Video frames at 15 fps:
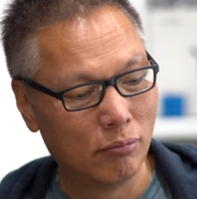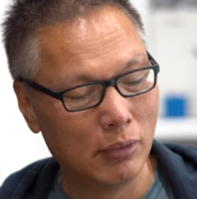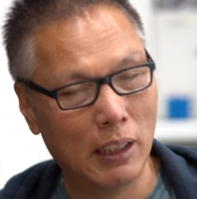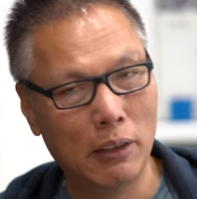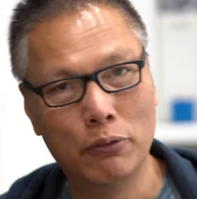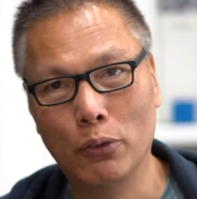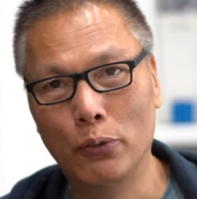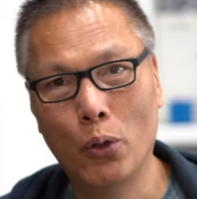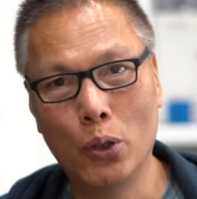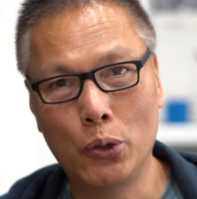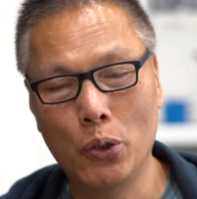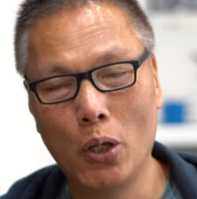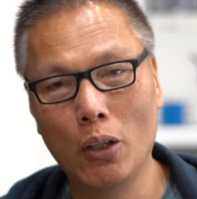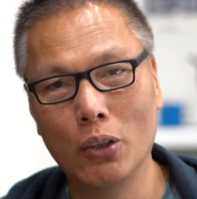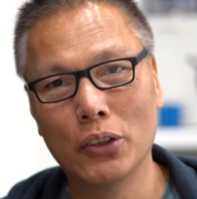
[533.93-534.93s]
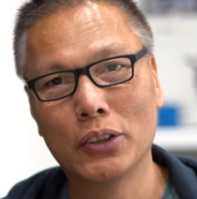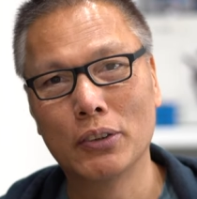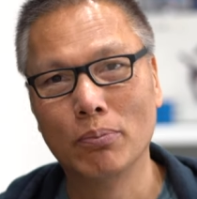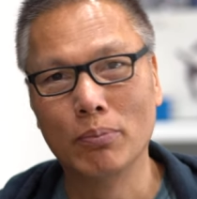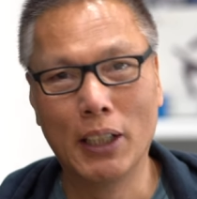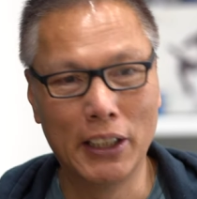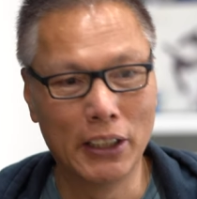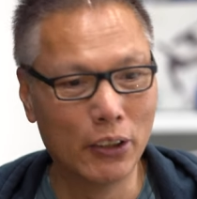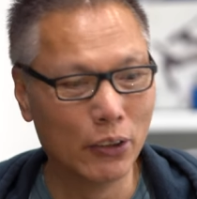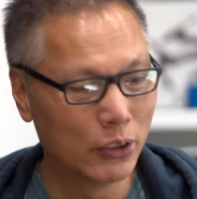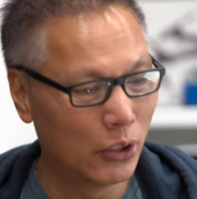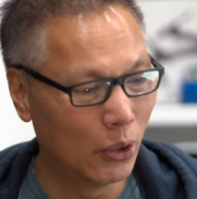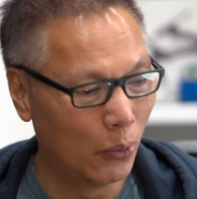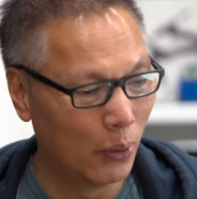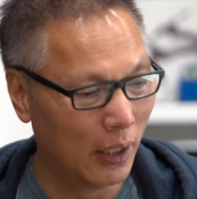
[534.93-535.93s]
And for $42, there you go.
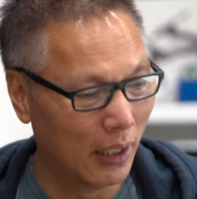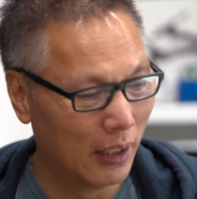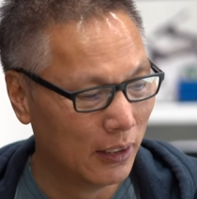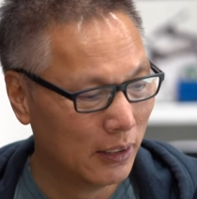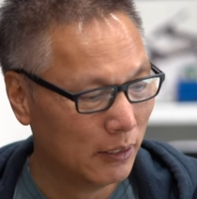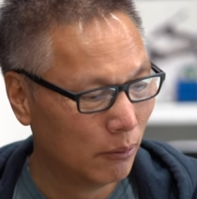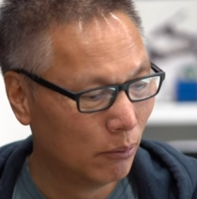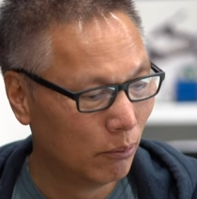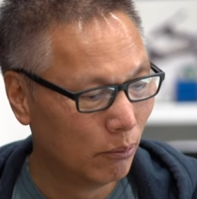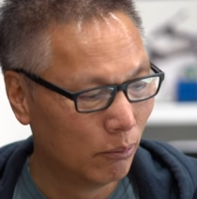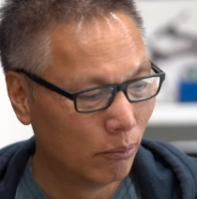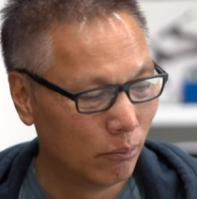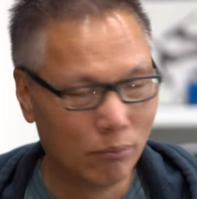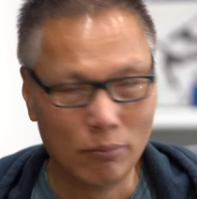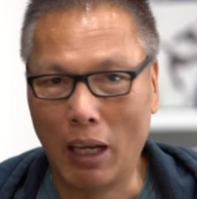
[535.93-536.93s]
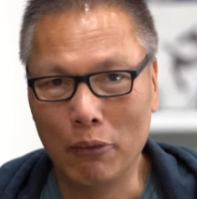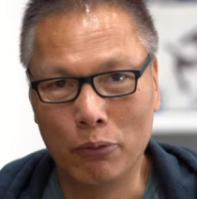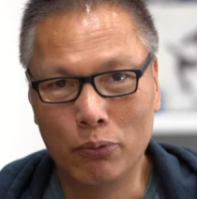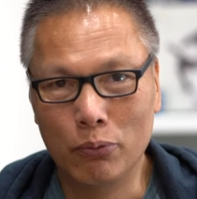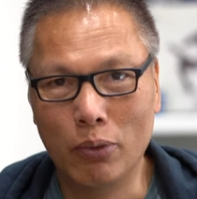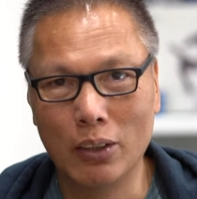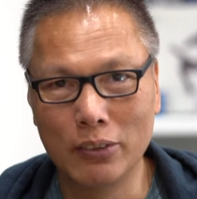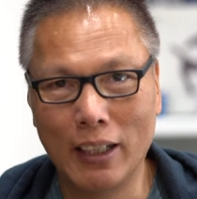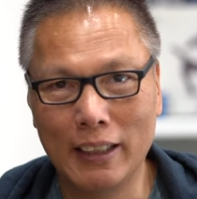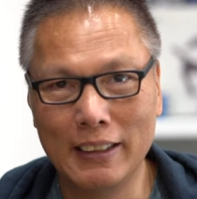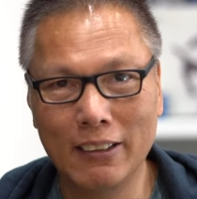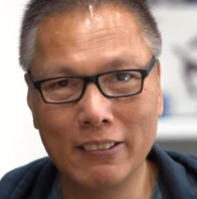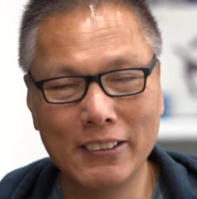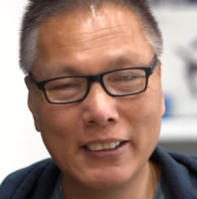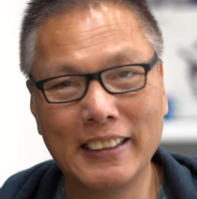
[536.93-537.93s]
So as far as I
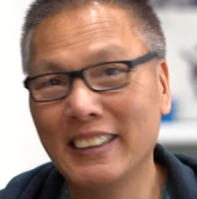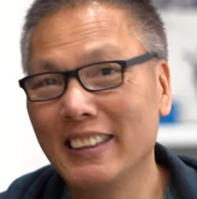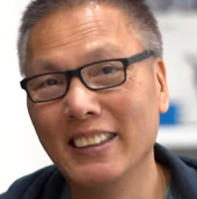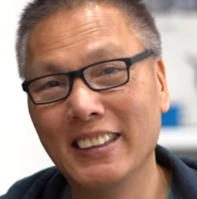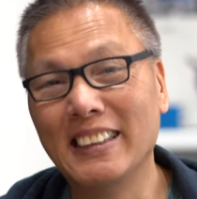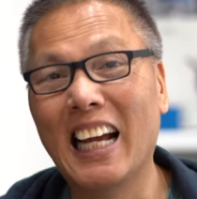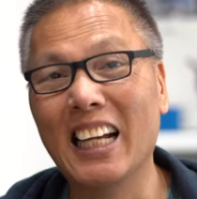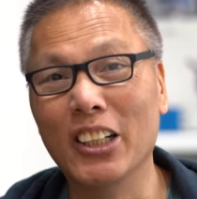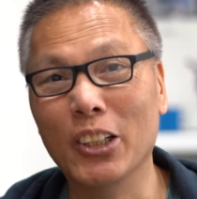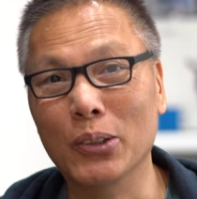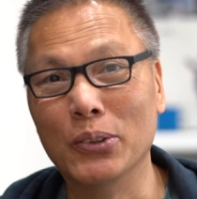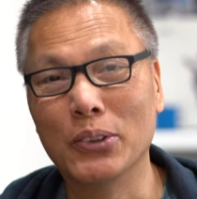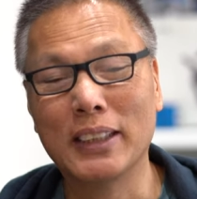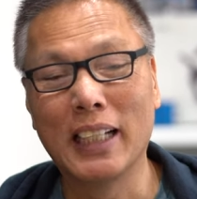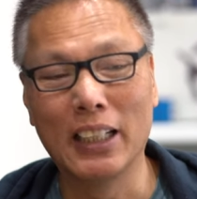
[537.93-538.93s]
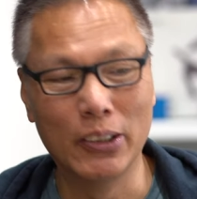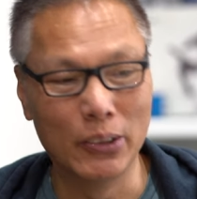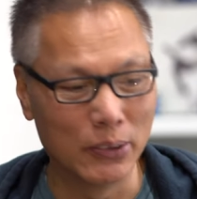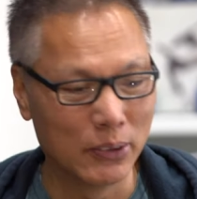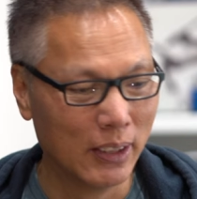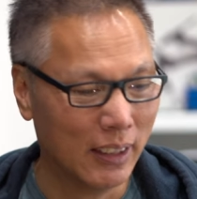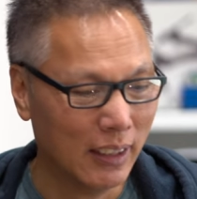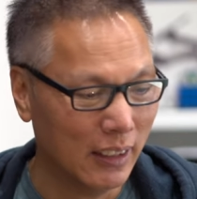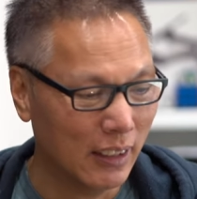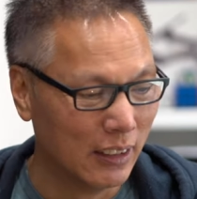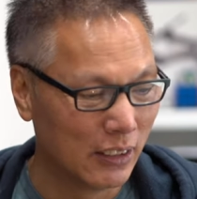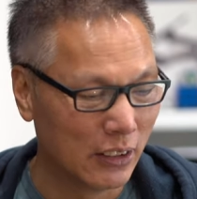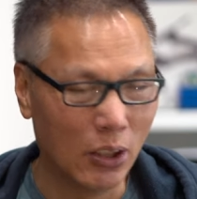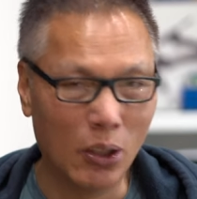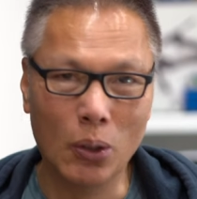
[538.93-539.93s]
tell you, can't lose.
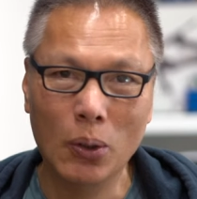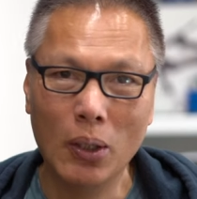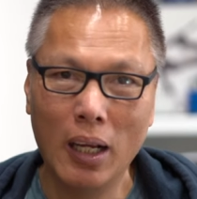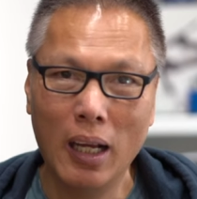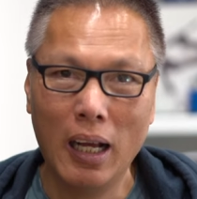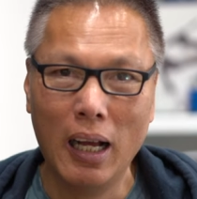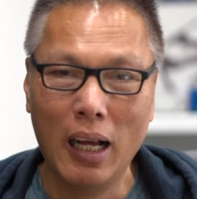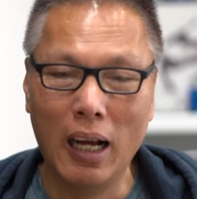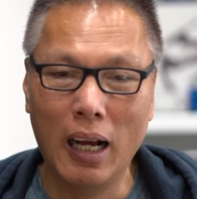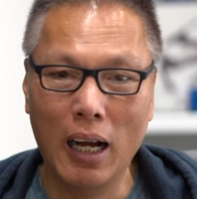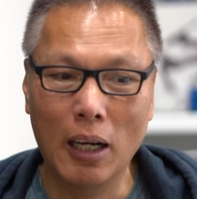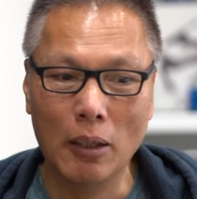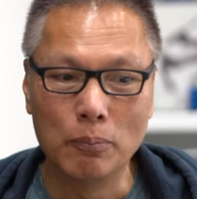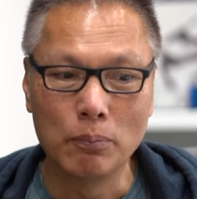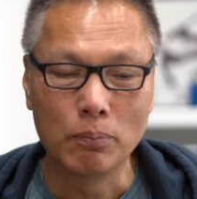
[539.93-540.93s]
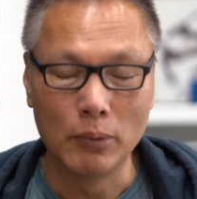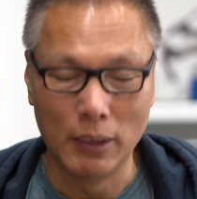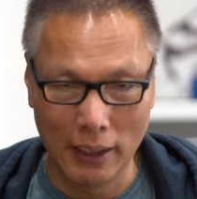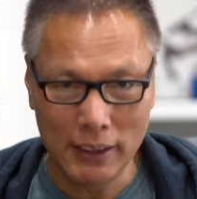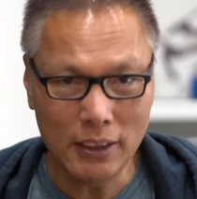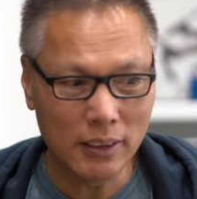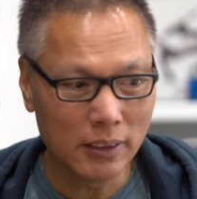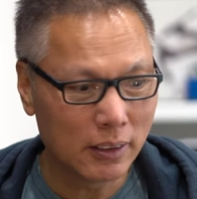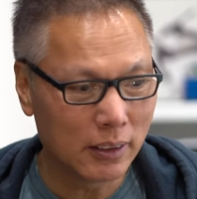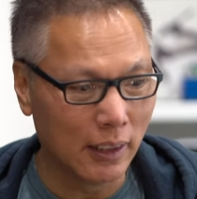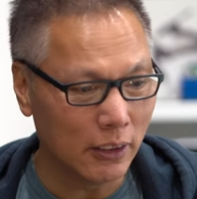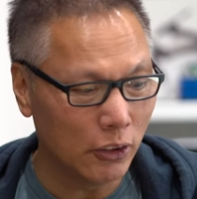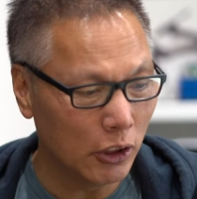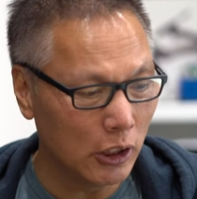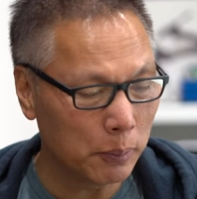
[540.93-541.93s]
So.
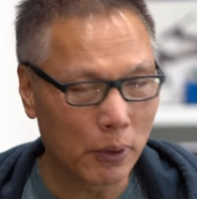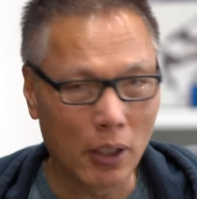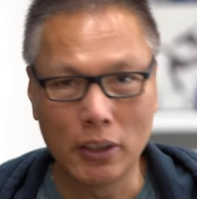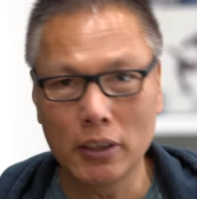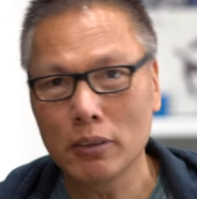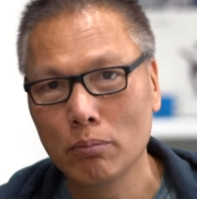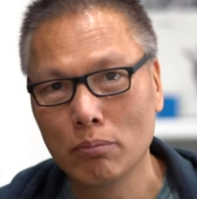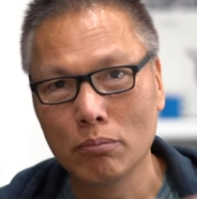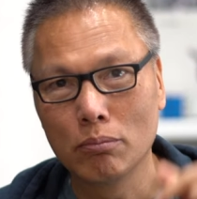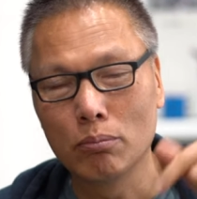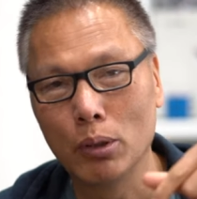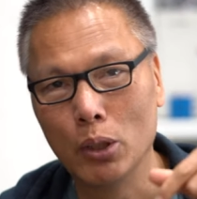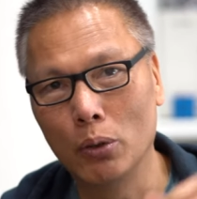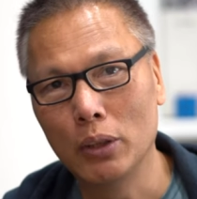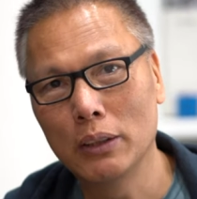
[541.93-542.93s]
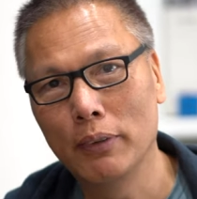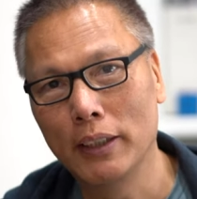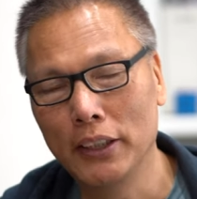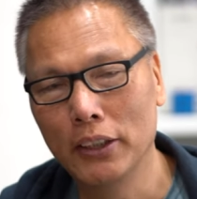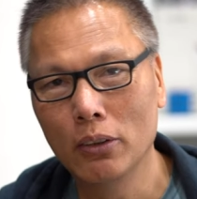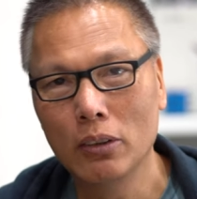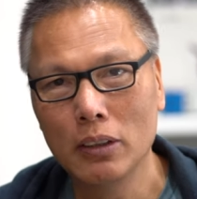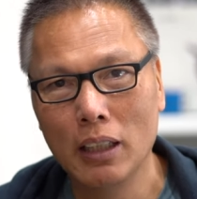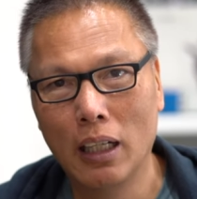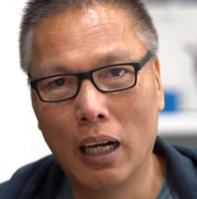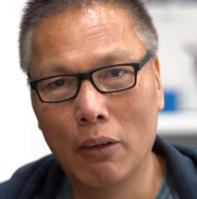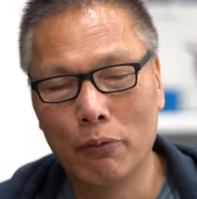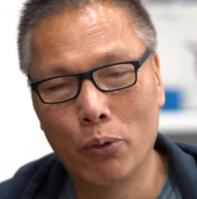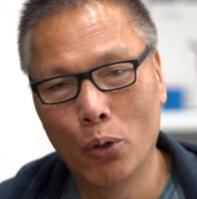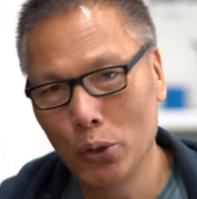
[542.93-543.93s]
Link to this product below this video,
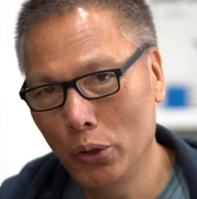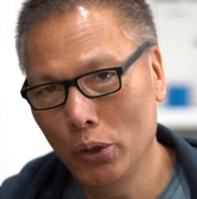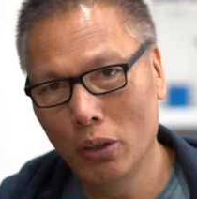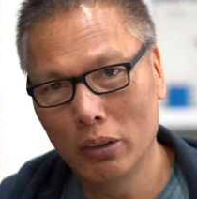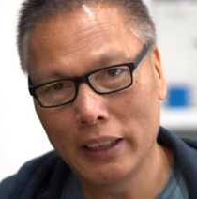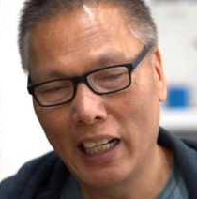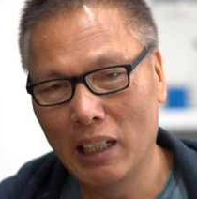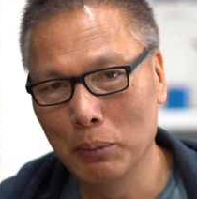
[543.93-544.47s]
$42 at